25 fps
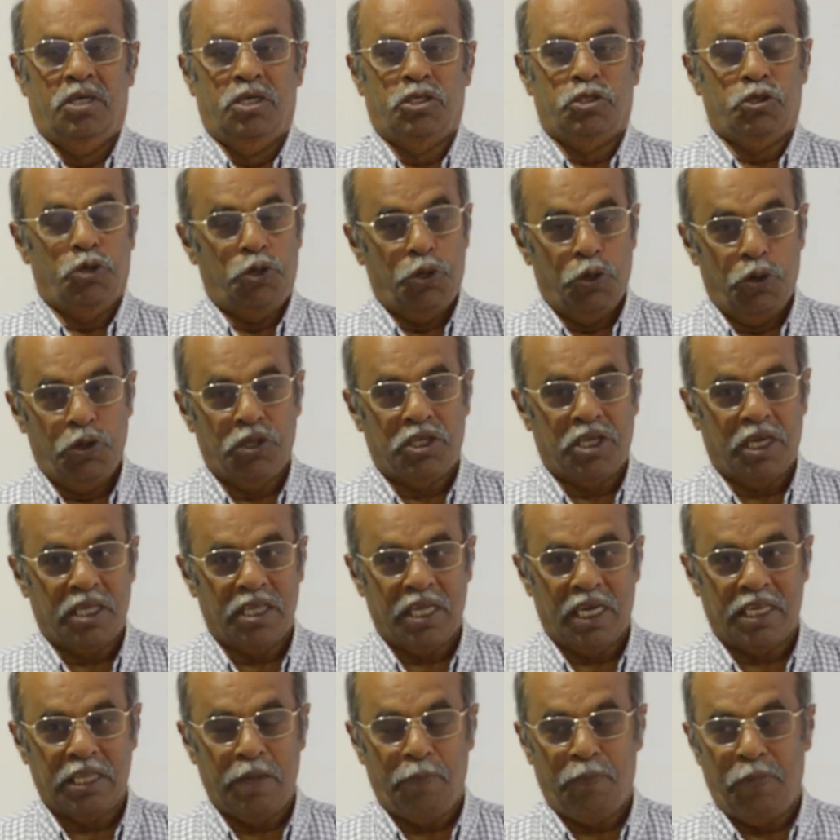So do you
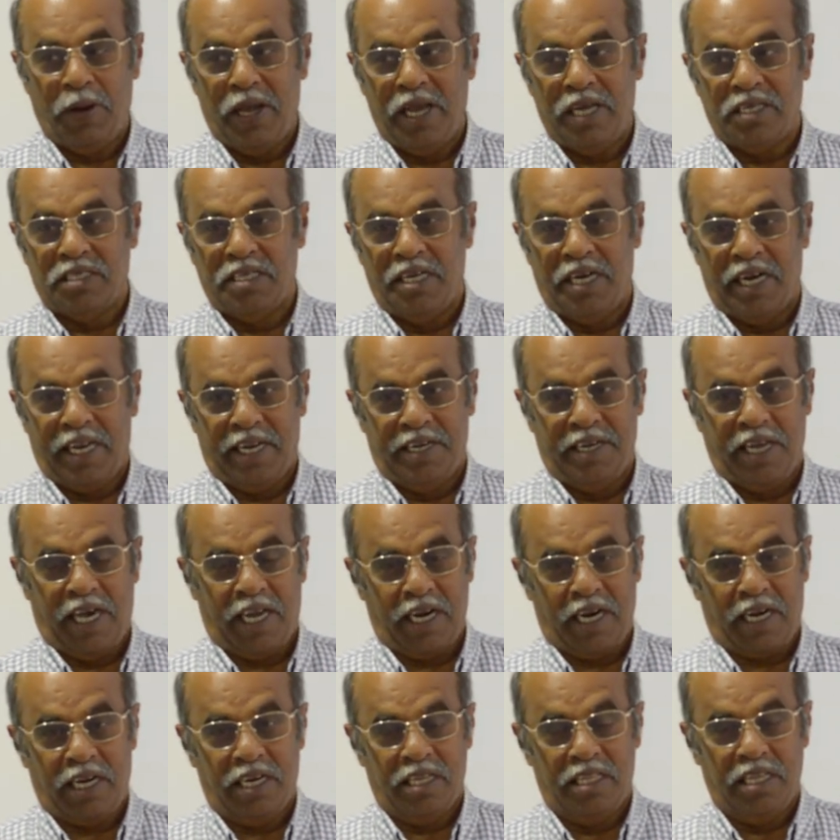think that the players, they are
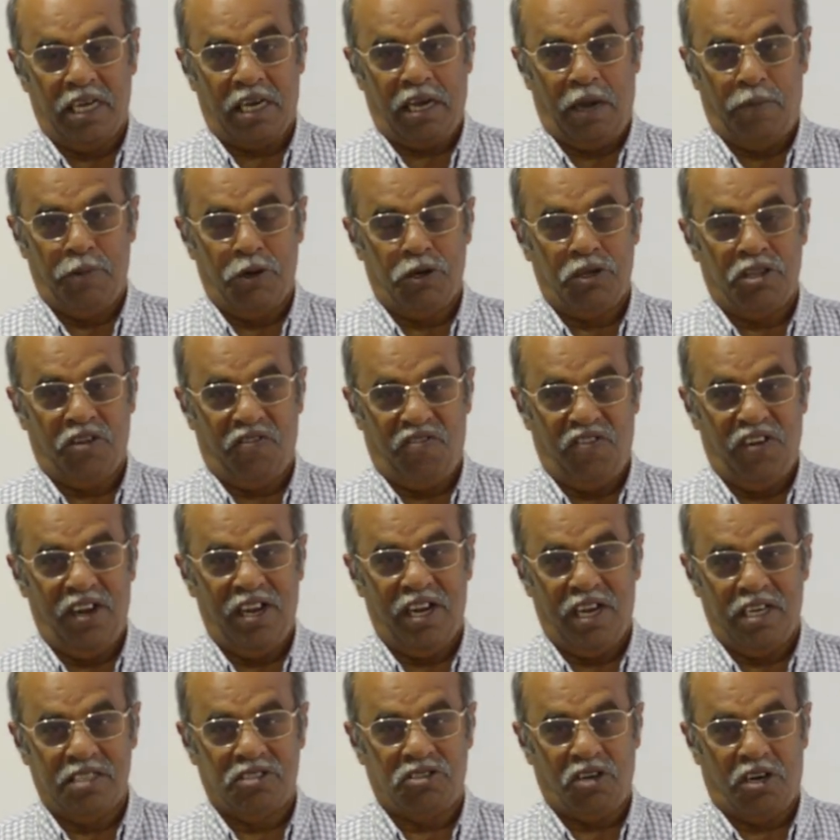directly coming to the
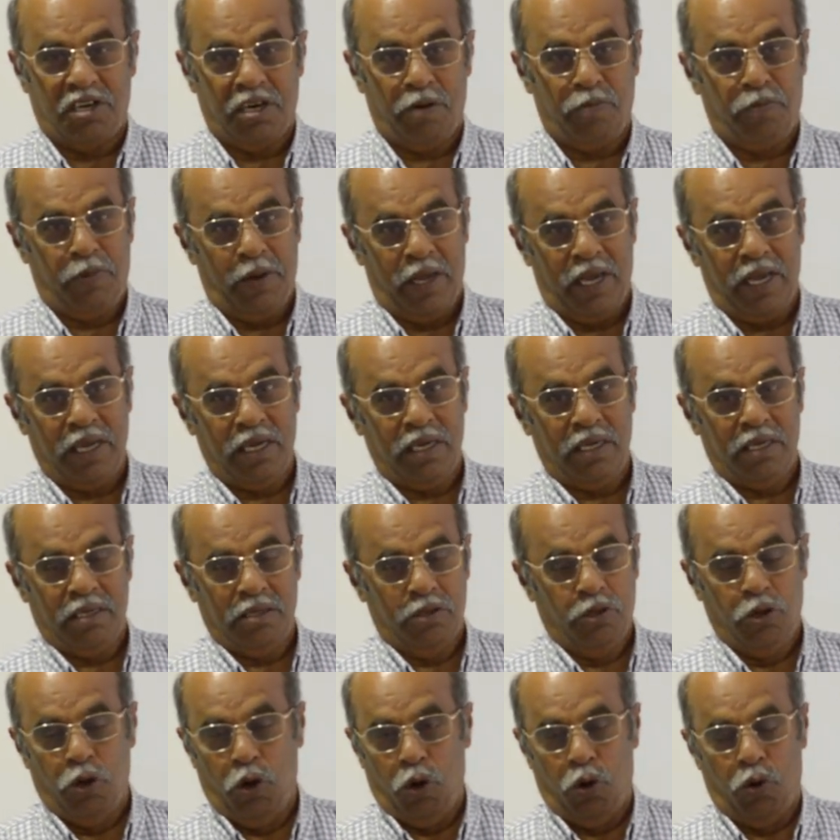field and started
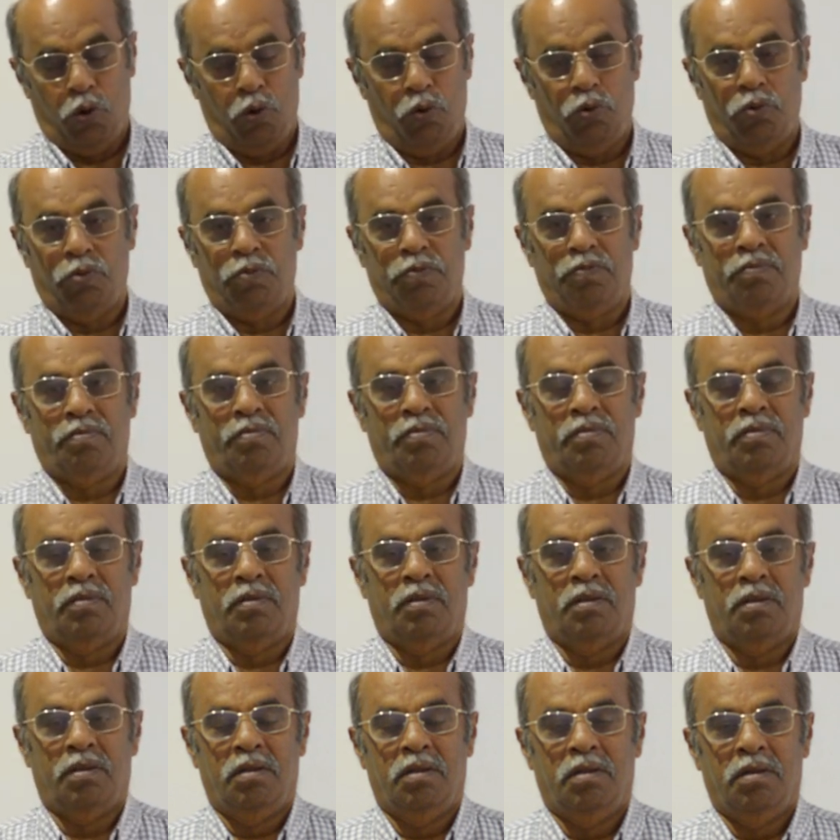playing? No.
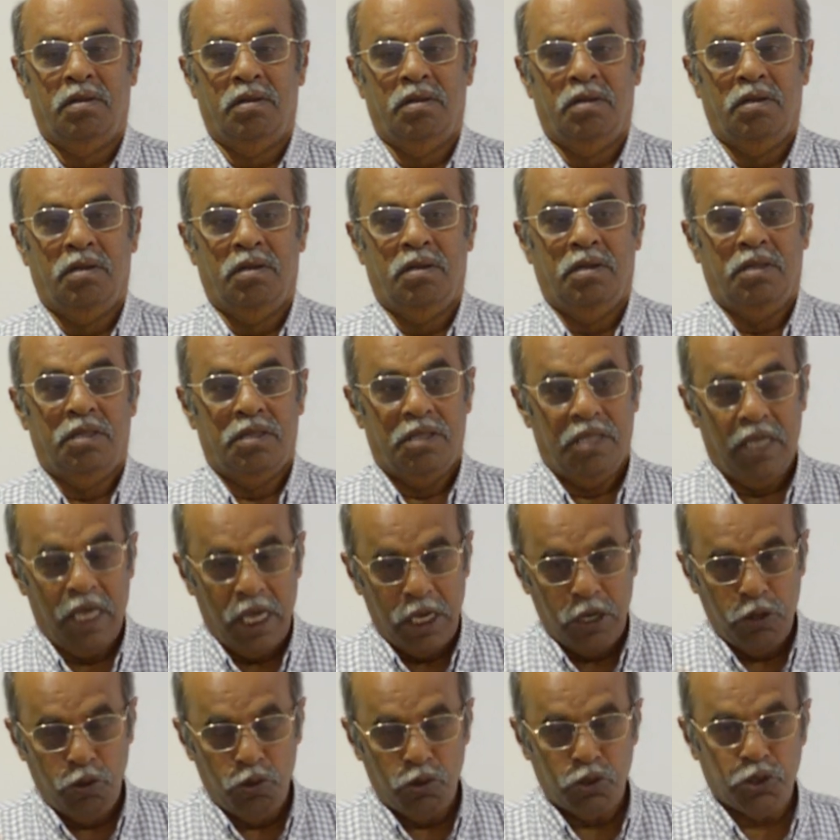
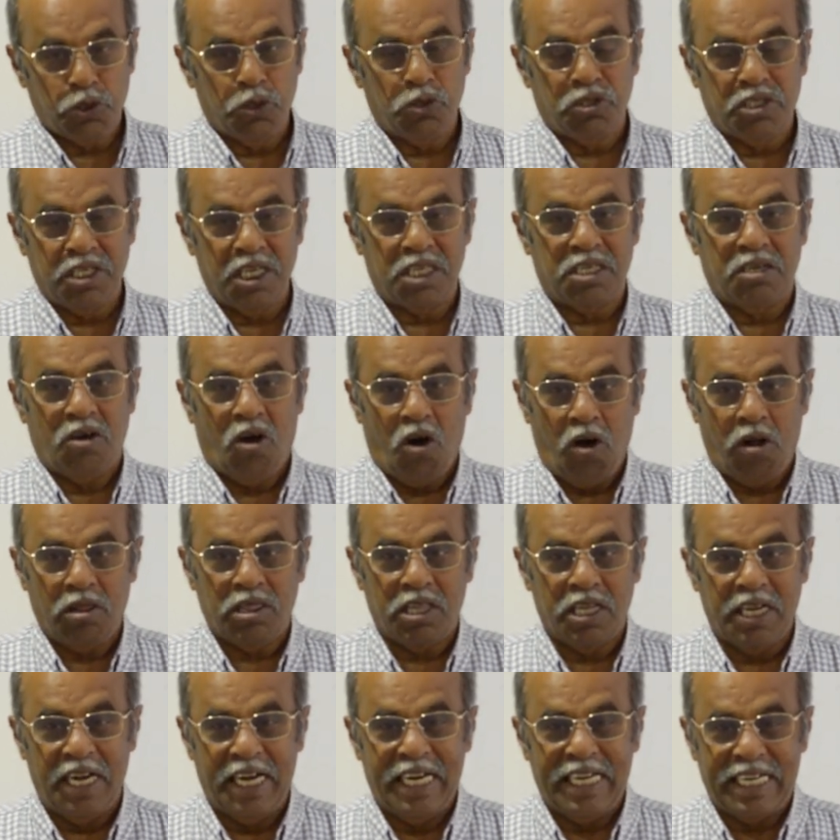They used to sit,
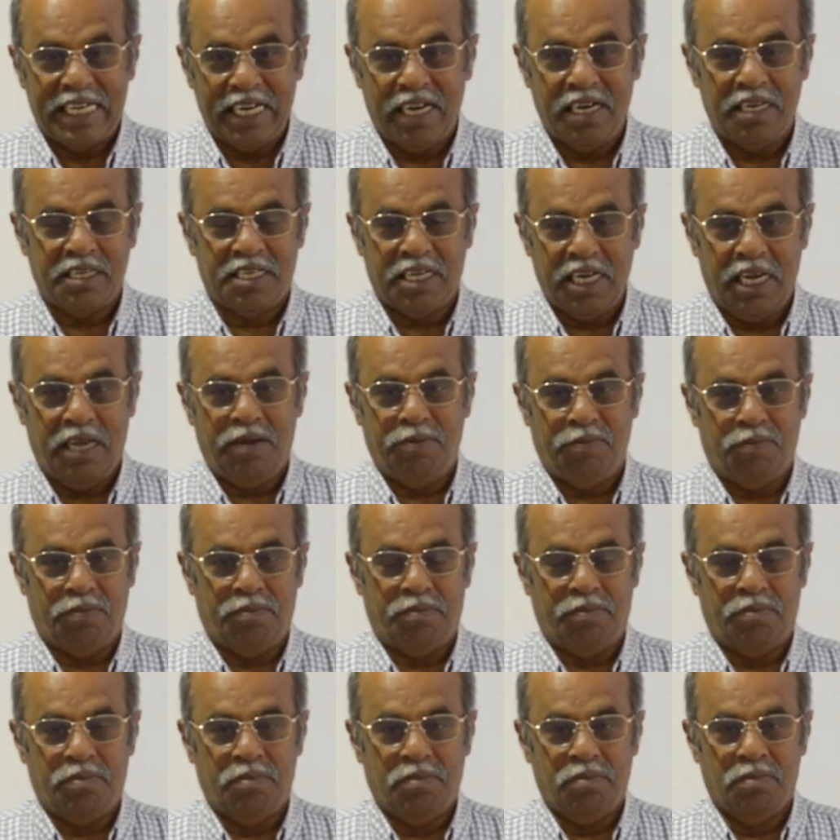all the entire
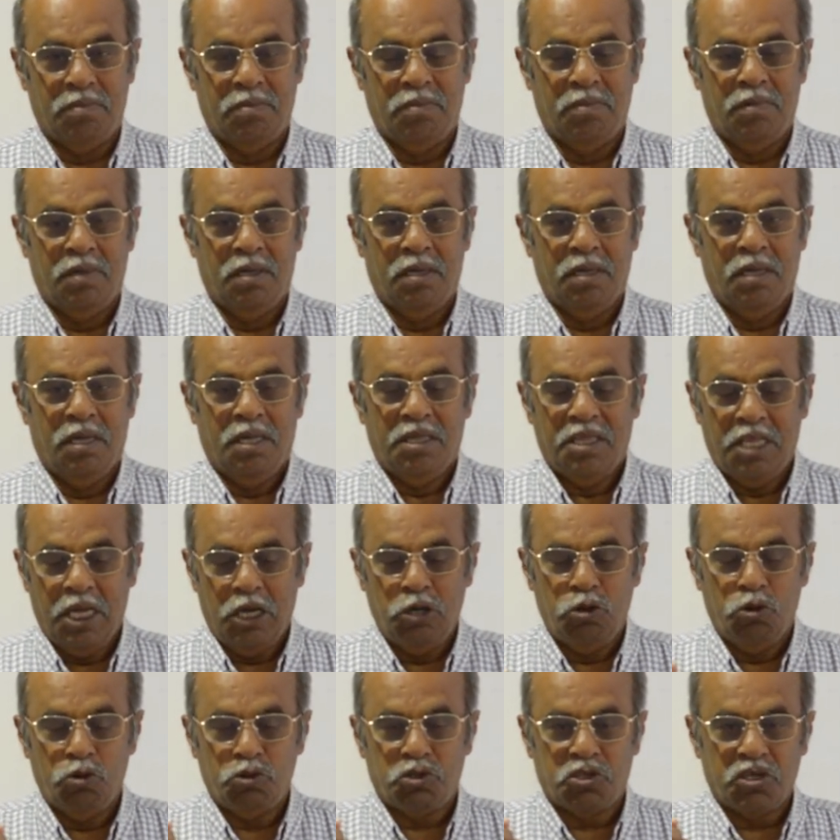team,
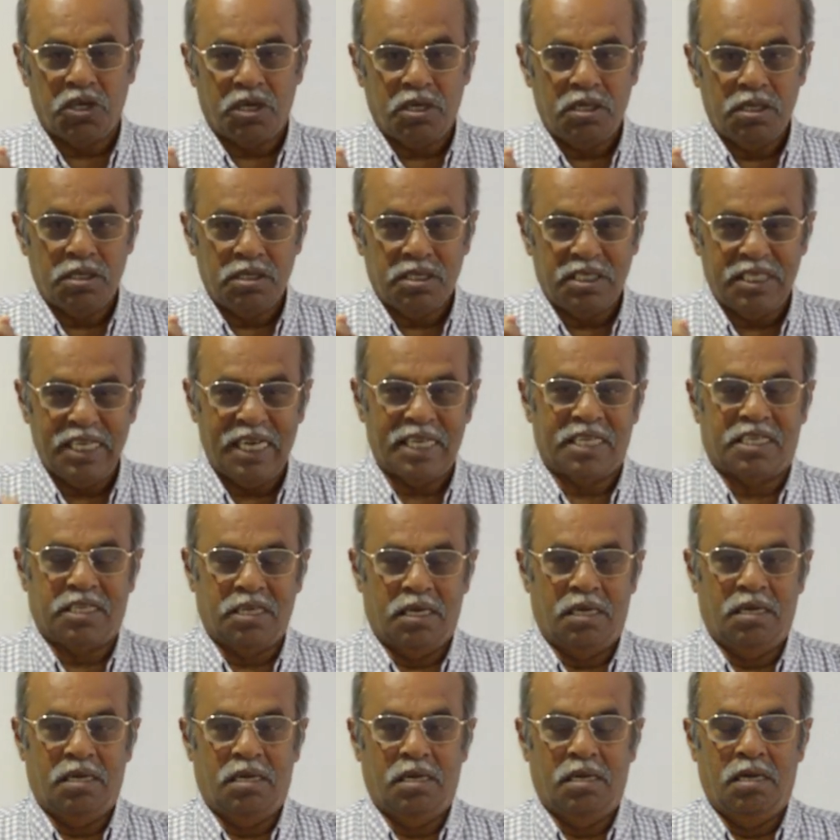they used to
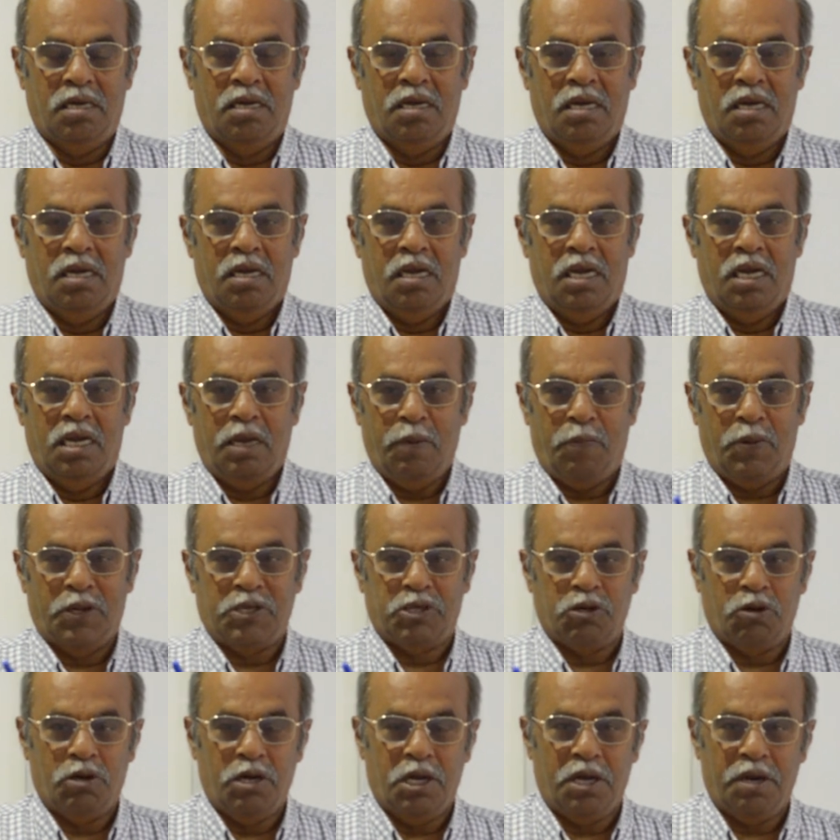sit in a
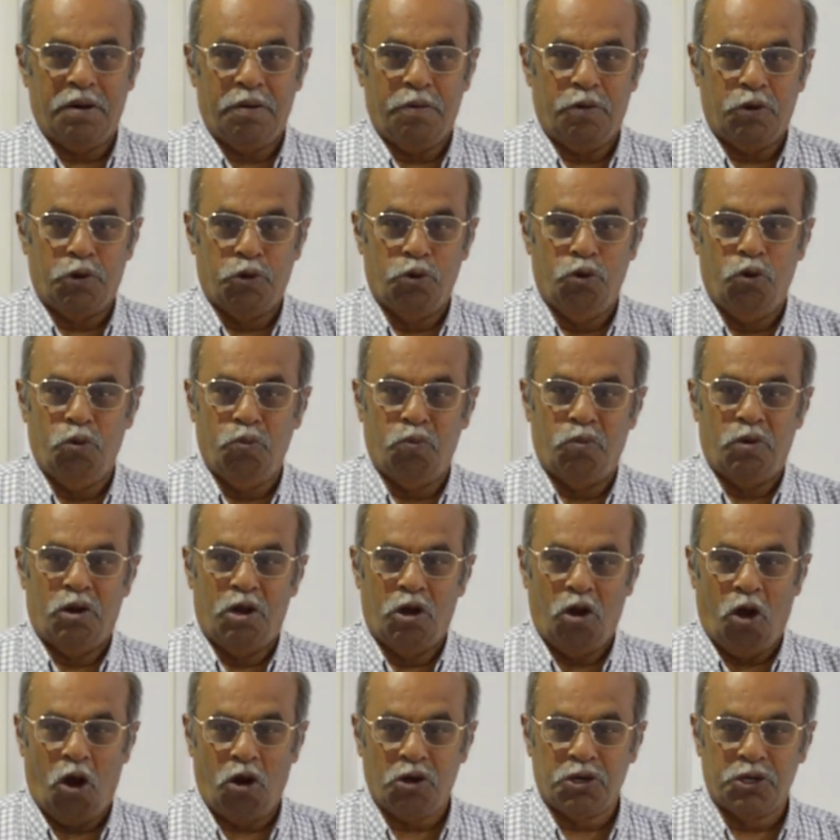particular room,
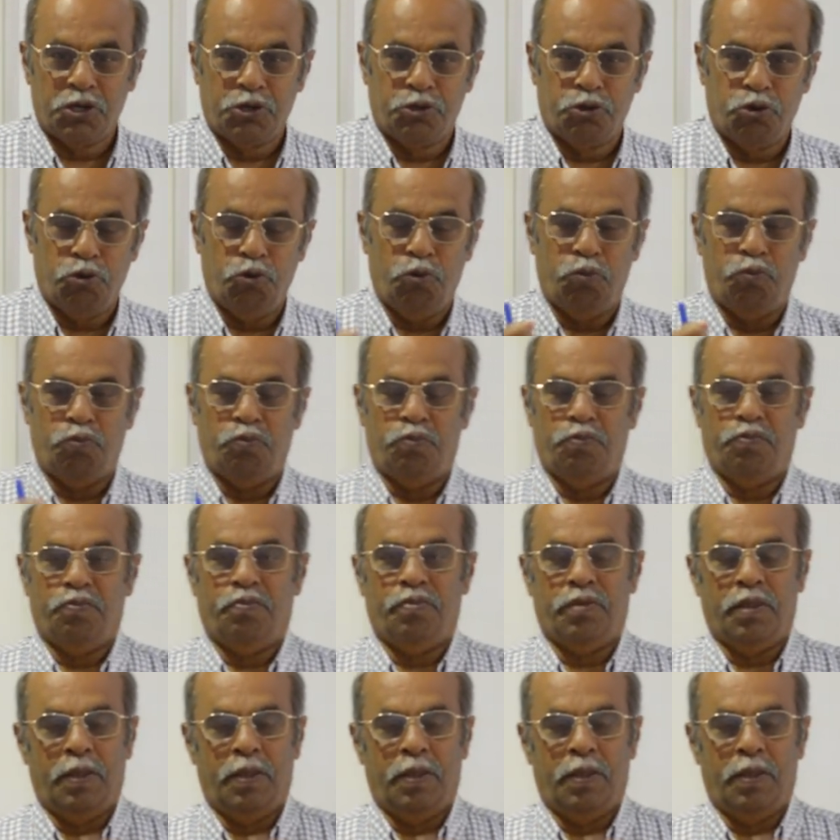locked room.